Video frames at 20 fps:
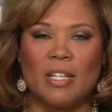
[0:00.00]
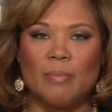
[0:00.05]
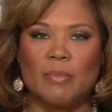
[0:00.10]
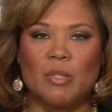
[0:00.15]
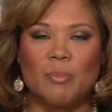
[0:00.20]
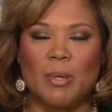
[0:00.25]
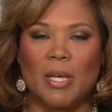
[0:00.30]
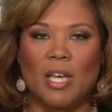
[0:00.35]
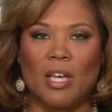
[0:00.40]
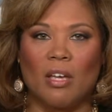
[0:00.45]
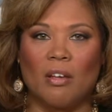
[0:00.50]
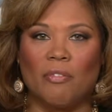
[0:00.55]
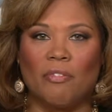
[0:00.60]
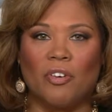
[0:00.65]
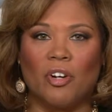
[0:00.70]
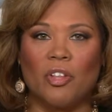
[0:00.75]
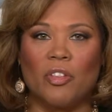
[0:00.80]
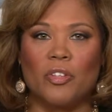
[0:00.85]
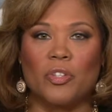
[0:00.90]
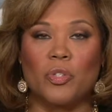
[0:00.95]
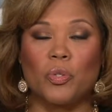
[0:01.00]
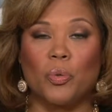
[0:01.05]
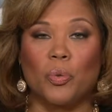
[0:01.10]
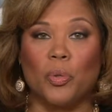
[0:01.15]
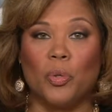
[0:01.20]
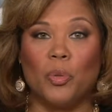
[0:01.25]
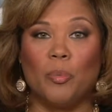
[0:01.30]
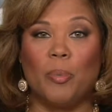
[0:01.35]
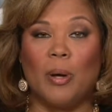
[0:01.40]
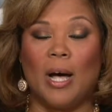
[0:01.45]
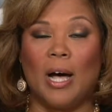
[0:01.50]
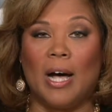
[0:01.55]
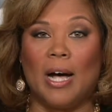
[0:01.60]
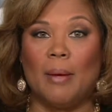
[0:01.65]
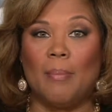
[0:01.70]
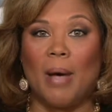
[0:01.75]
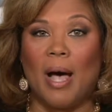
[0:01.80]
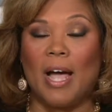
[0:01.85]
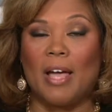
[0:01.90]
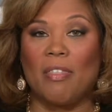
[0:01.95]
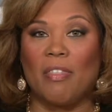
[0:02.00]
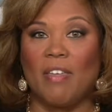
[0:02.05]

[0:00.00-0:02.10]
him speaking in front of this group. I